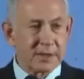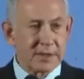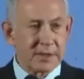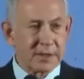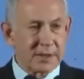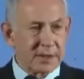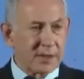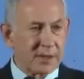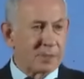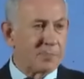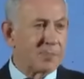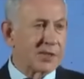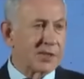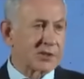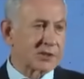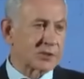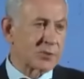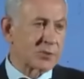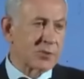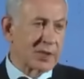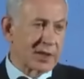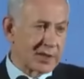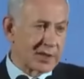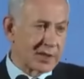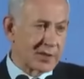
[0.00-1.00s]
The best
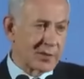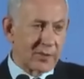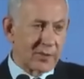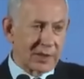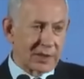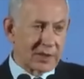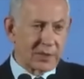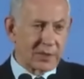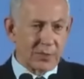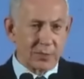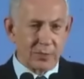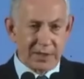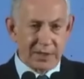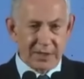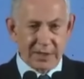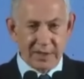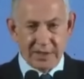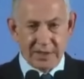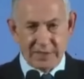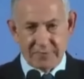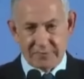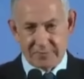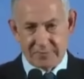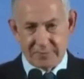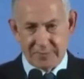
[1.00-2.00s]
way that we can win the
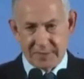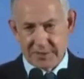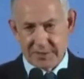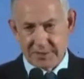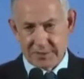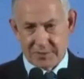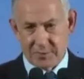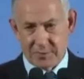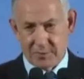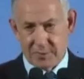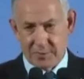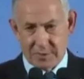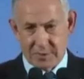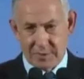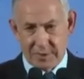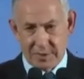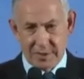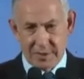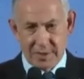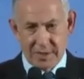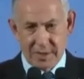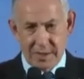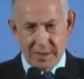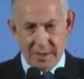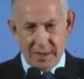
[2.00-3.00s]
information war
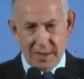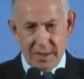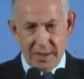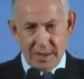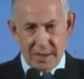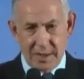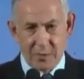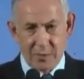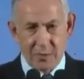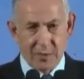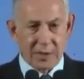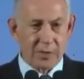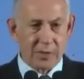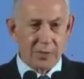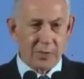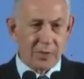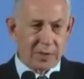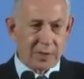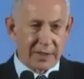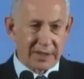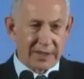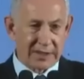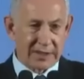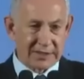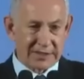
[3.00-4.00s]
and win the war
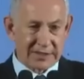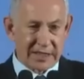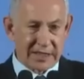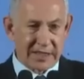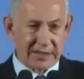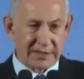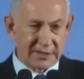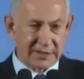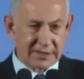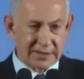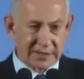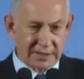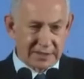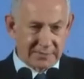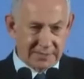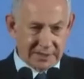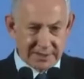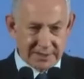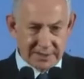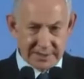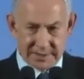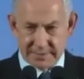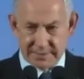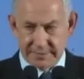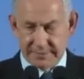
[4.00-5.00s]
against
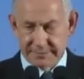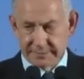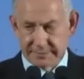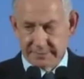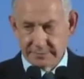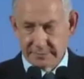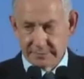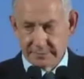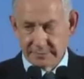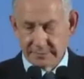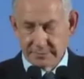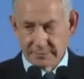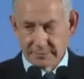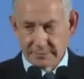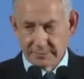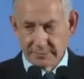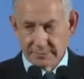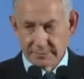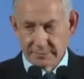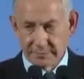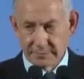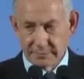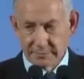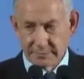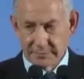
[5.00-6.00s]
anti-Semitism
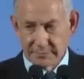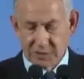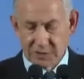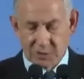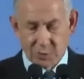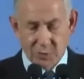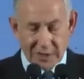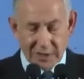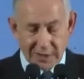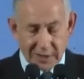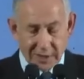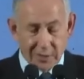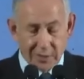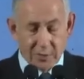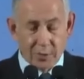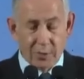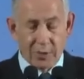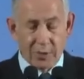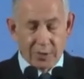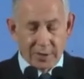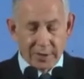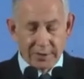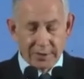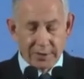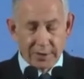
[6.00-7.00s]
is winning the
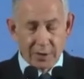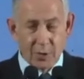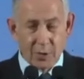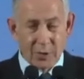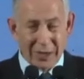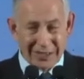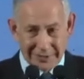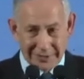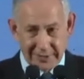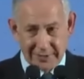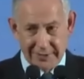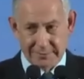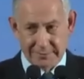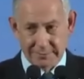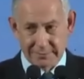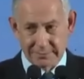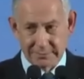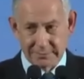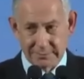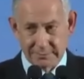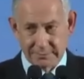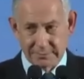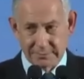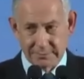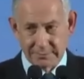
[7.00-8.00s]
war quickly.
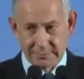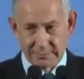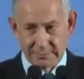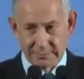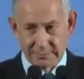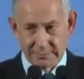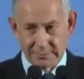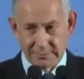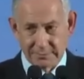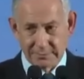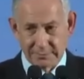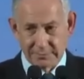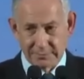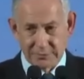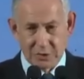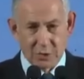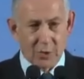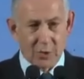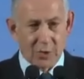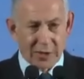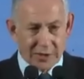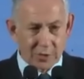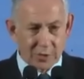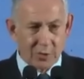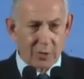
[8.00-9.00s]
You
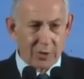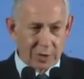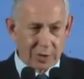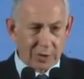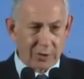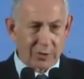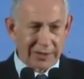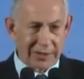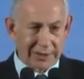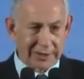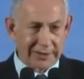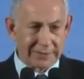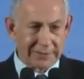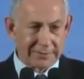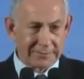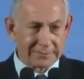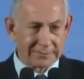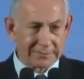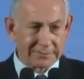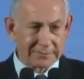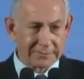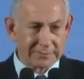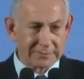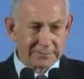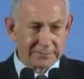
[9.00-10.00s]
win the war quickly.
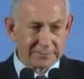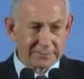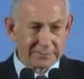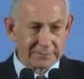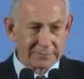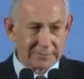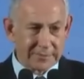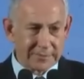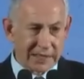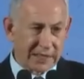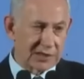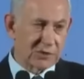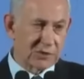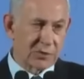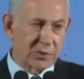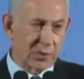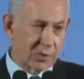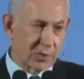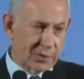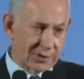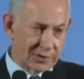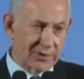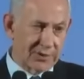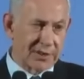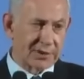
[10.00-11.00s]
That's what
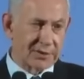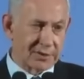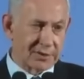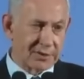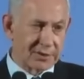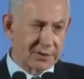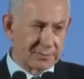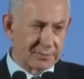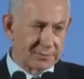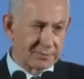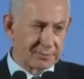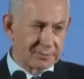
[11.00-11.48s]
we're trying to do.